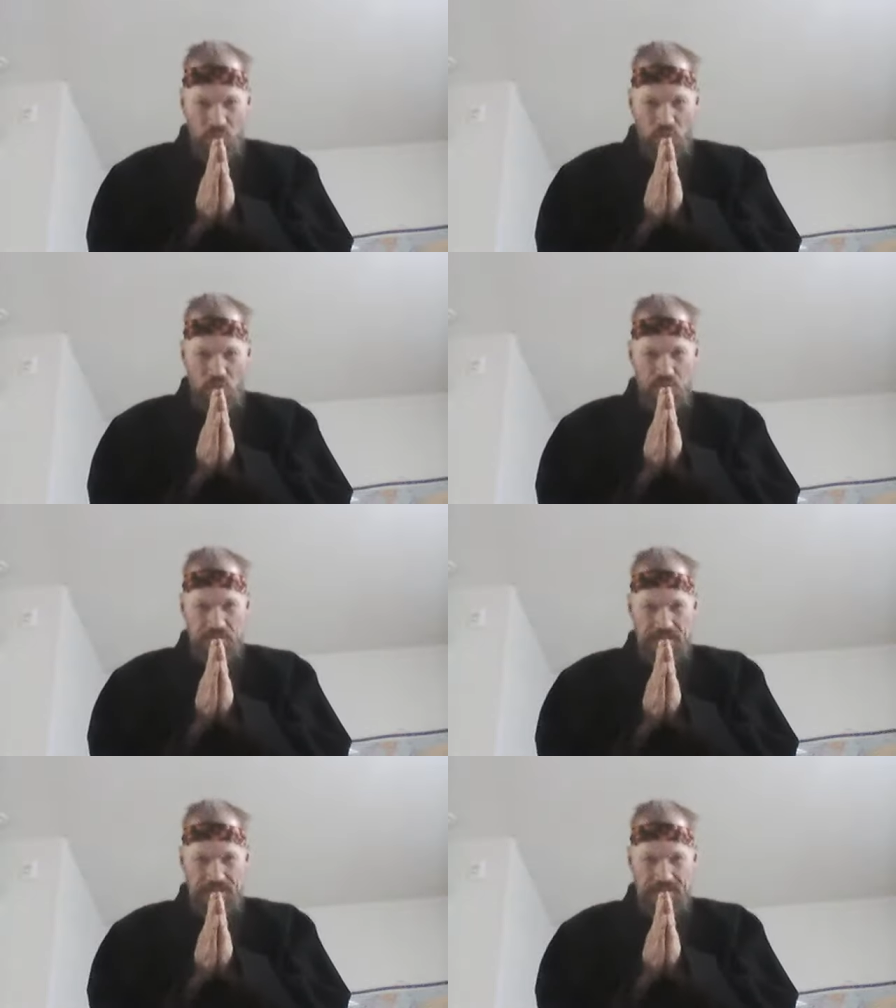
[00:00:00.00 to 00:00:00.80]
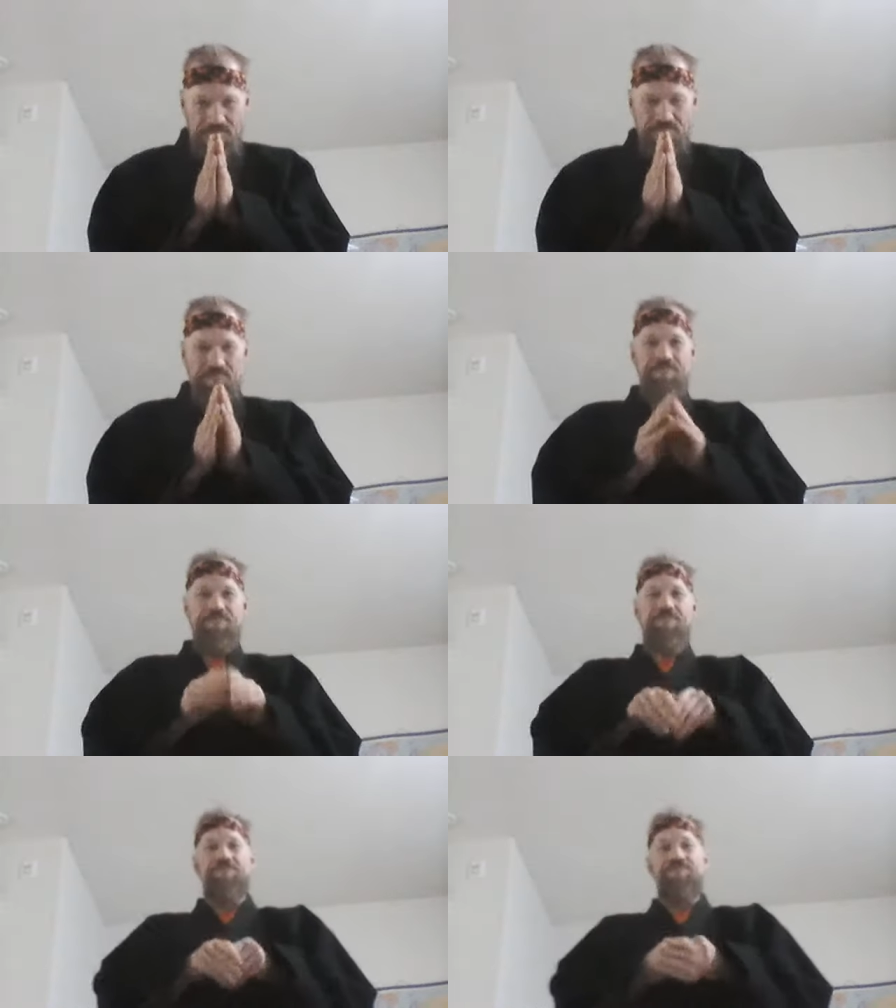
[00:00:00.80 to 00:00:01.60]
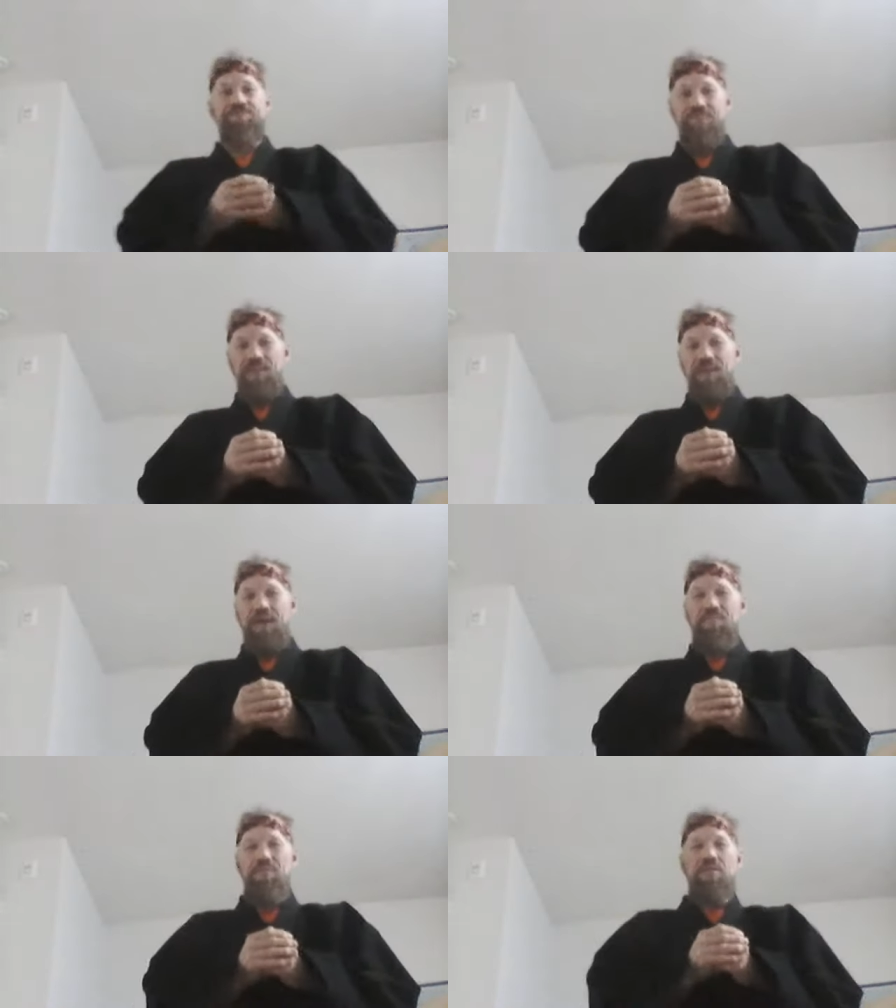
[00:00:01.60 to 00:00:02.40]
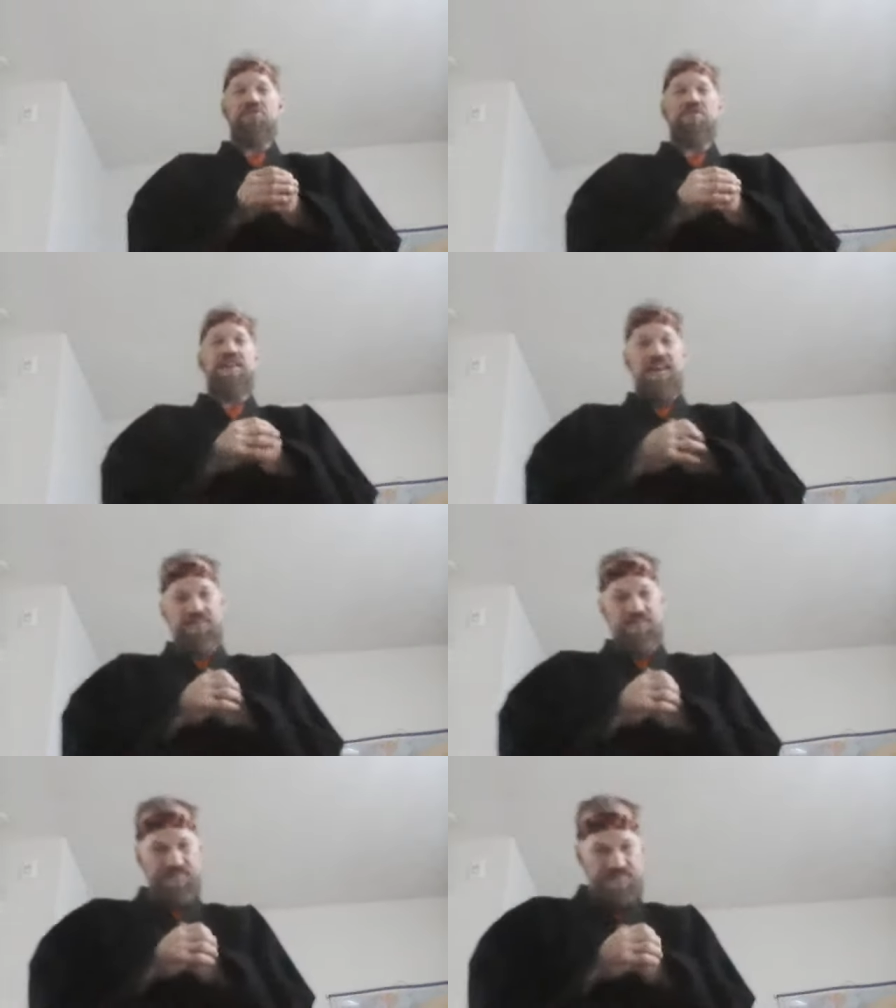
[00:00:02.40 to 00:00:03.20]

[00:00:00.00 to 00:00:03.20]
Good day. I'm Ninja Den.